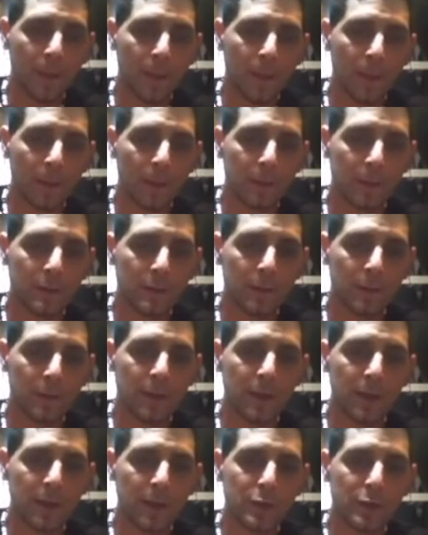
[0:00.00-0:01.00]
This one has
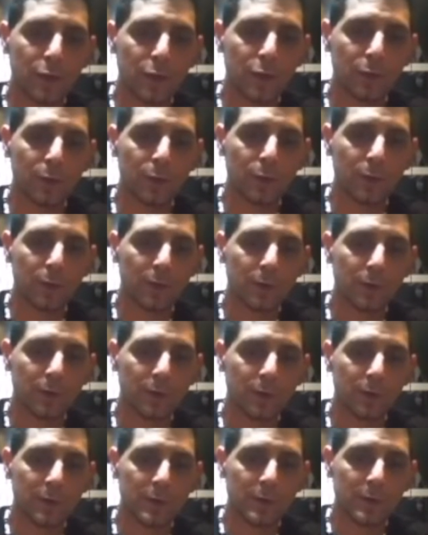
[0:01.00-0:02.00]
2.
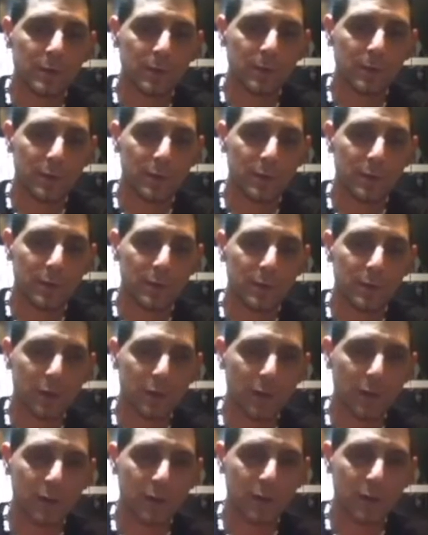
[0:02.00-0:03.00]
This is Mr.
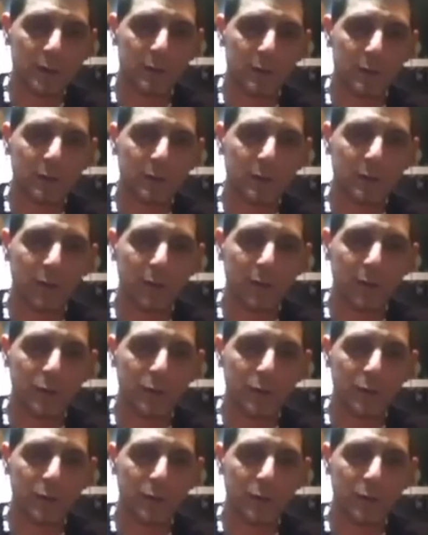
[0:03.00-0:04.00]
Kesh's favorite shape,
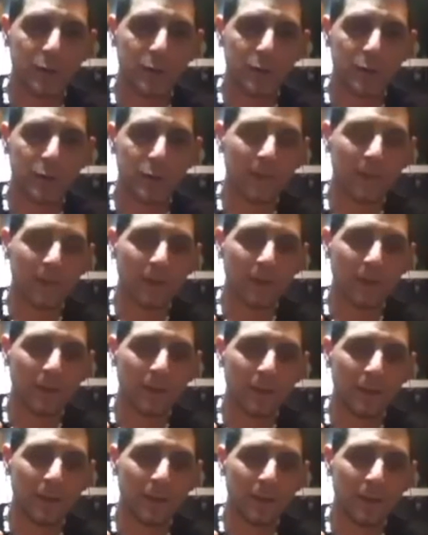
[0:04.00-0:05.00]
okay,
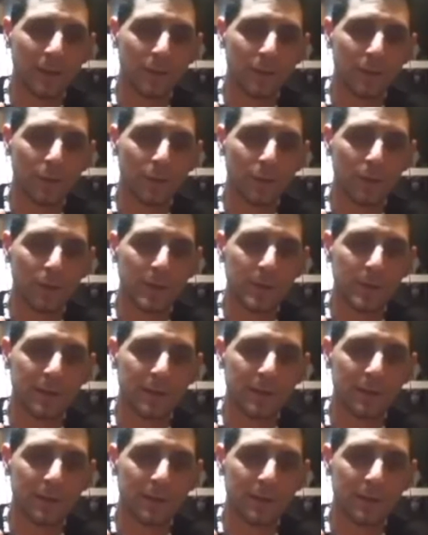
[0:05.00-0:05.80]
for a reason.